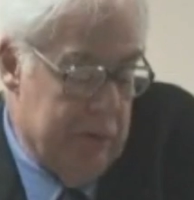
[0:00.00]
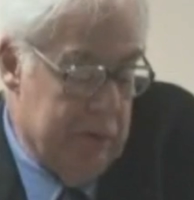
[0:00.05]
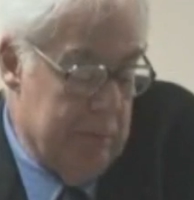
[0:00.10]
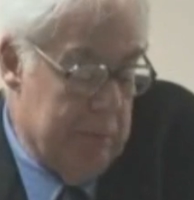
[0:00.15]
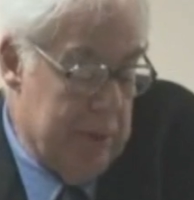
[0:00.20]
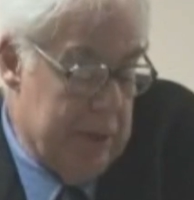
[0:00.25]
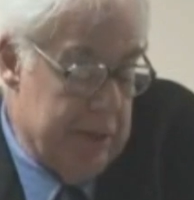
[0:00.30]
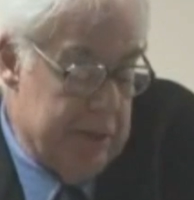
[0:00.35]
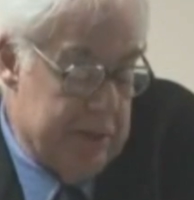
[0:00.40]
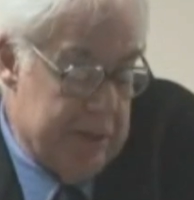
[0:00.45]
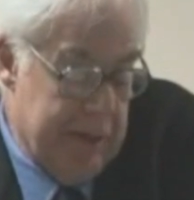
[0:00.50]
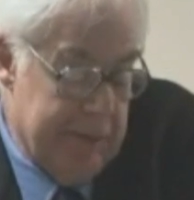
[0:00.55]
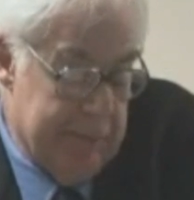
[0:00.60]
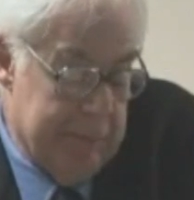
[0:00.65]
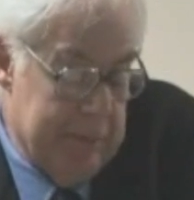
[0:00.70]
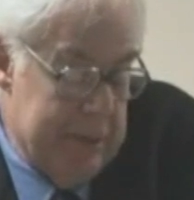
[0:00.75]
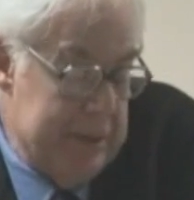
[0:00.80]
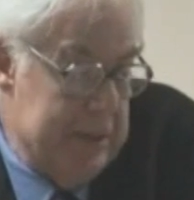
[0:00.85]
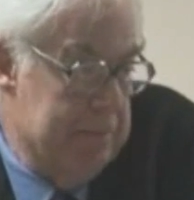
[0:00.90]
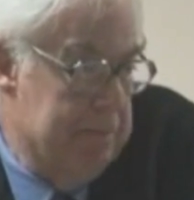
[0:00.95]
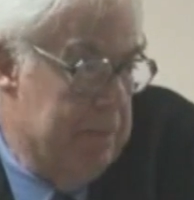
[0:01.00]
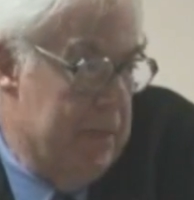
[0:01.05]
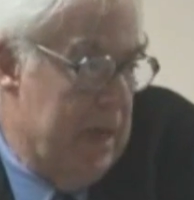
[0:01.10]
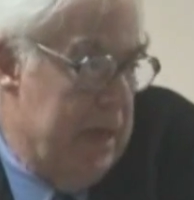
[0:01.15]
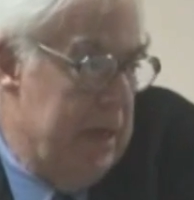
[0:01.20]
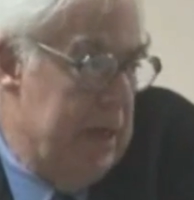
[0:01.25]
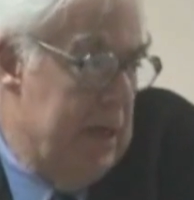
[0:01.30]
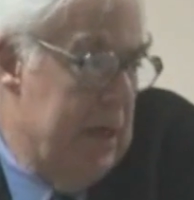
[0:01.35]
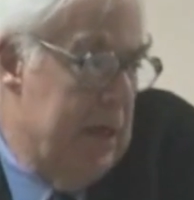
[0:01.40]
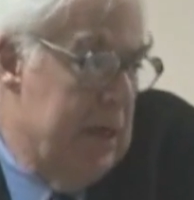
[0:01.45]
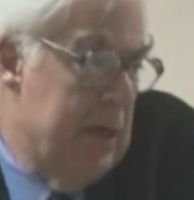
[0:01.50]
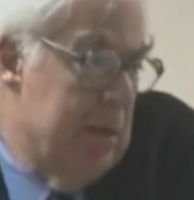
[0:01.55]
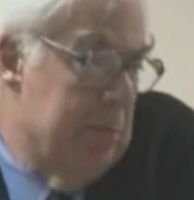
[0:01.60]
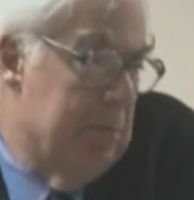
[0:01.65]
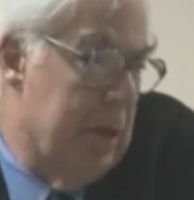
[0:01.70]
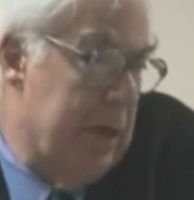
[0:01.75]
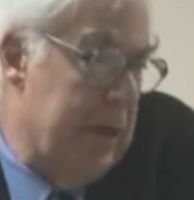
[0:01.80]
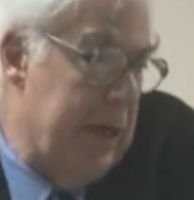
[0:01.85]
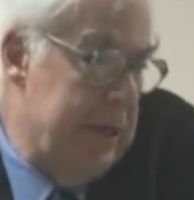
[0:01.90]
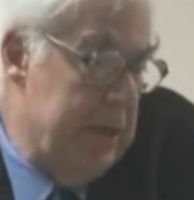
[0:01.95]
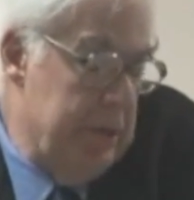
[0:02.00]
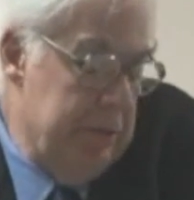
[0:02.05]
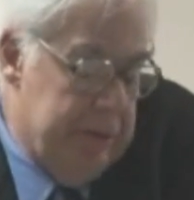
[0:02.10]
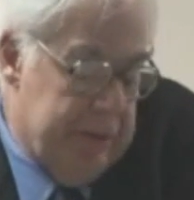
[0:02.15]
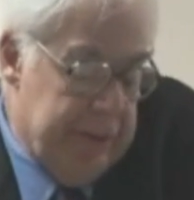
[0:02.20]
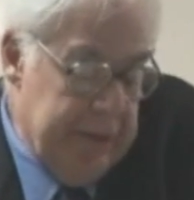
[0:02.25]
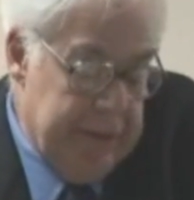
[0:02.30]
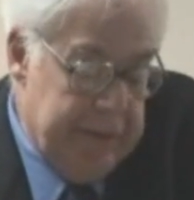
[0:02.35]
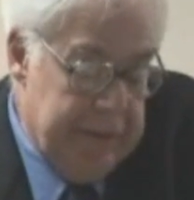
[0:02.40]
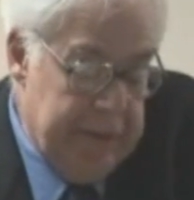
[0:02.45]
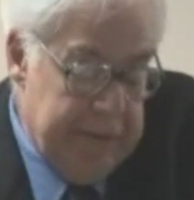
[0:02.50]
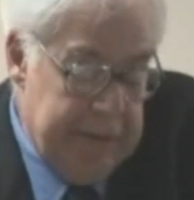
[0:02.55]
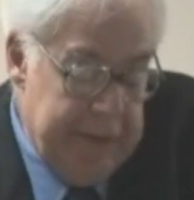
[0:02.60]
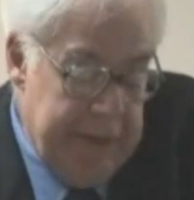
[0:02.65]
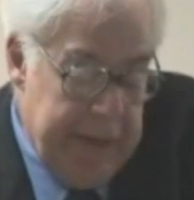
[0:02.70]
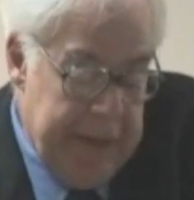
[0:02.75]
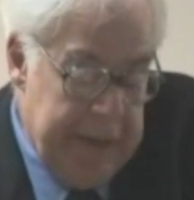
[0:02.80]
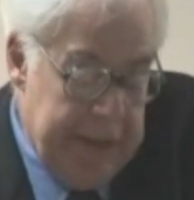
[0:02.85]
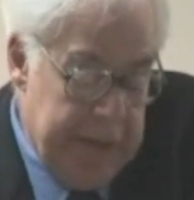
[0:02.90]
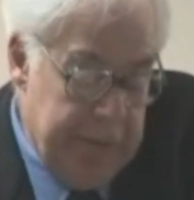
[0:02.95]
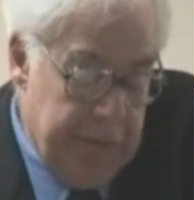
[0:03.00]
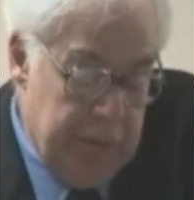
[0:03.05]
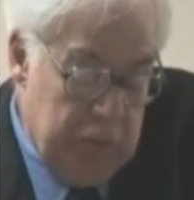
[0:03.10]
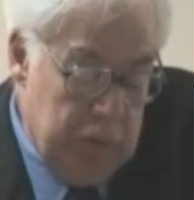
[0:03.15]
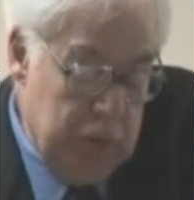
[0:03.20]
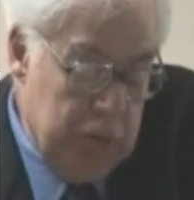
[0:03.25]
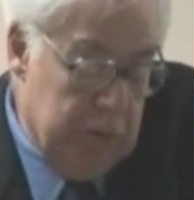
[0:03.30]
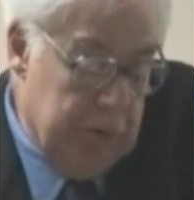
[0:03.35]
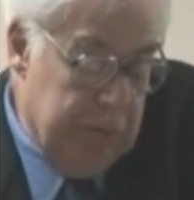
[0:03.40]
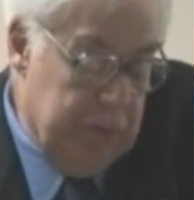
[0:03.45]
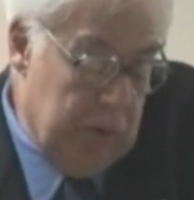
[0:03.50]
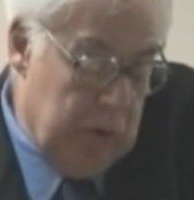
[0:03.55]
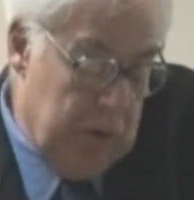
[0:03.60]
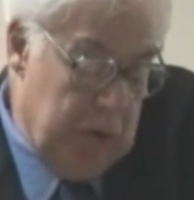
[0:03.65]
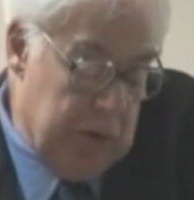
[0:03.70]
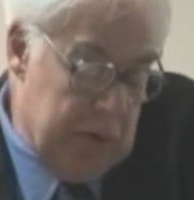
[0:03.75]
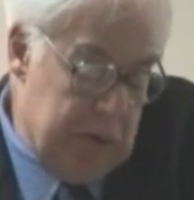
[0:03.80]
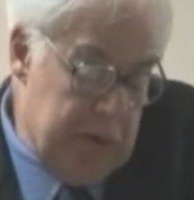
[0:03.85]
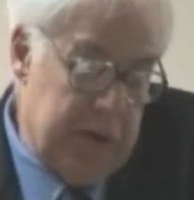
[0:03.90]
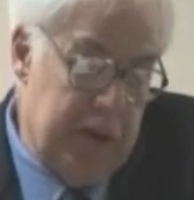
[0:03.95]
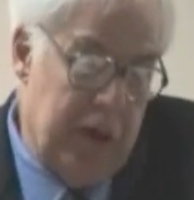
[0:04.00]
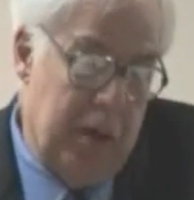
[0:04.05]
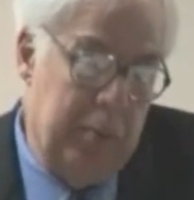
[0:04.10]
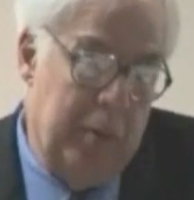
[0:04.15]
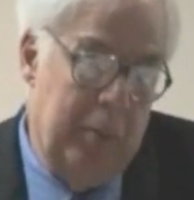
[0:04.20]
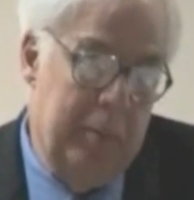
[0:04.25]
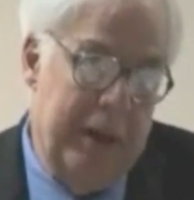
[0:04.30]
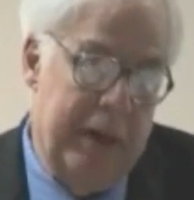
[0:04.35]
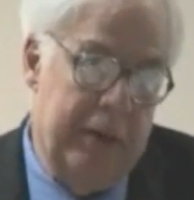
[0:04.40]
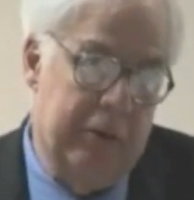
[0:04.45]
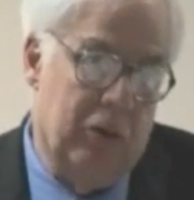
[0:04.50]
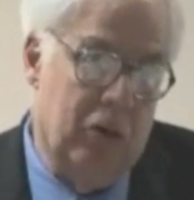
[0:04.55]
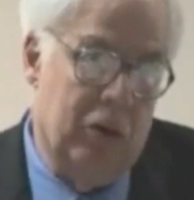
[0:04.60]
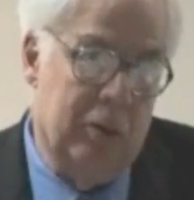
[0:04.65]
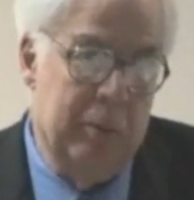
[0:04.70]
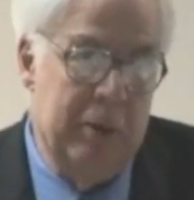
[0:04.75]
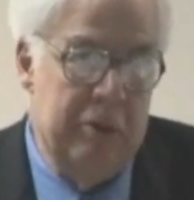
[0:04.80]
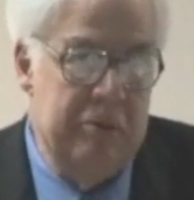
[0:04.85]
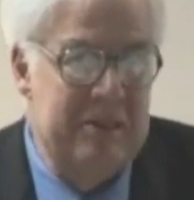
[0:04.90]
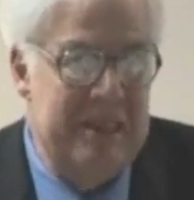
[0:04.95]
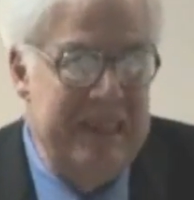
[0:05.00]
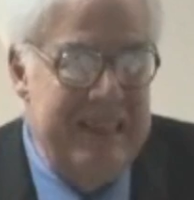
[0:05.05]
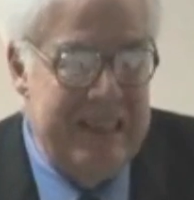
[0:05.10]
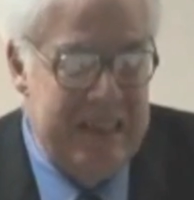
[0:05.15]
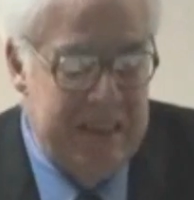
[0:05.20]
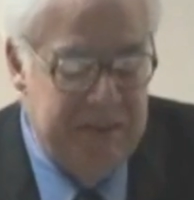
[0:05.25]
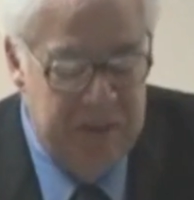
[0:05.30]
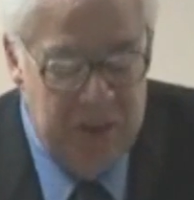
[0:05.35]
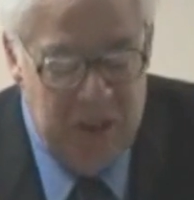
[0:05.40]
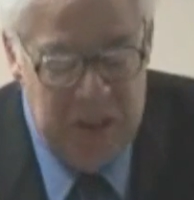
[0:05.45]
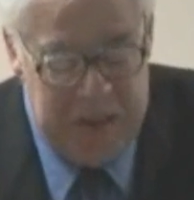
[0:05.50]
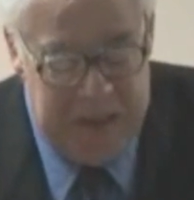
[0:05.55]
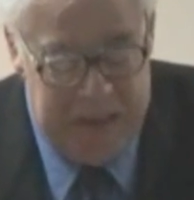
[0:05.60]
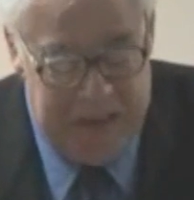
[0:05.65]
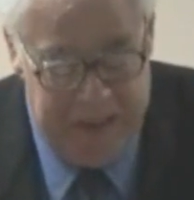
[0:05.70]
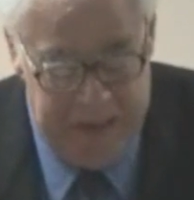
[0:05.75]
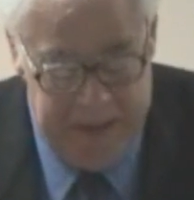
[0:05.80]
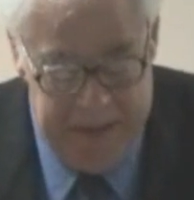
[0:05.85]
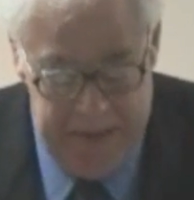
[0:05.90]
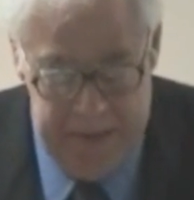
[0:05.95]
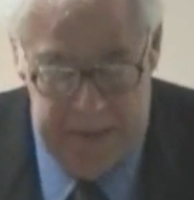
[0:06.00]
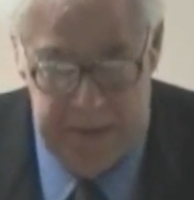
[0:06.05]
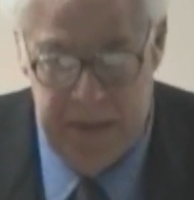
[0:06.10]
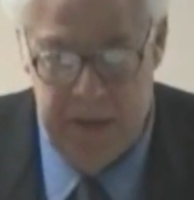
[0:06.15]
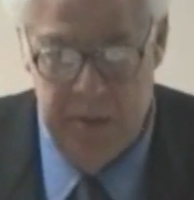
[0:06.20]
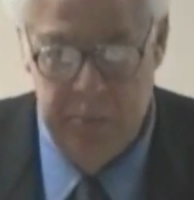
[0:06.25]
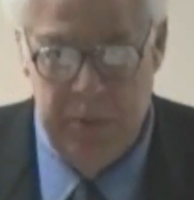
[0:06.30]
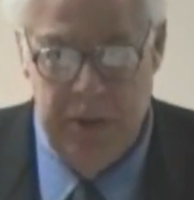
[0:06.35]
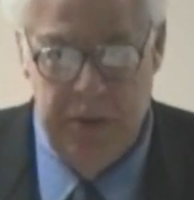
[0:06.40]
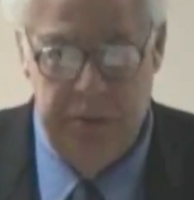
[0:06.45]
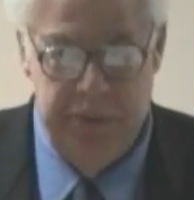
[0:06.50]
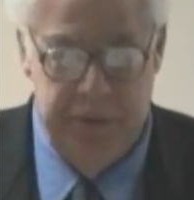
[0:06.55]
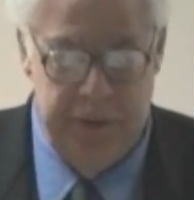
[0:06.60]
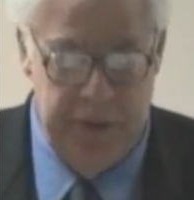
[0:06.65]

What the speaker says: the British governments. But I do think that the end of the rule of law could come about almost inadvertently in both the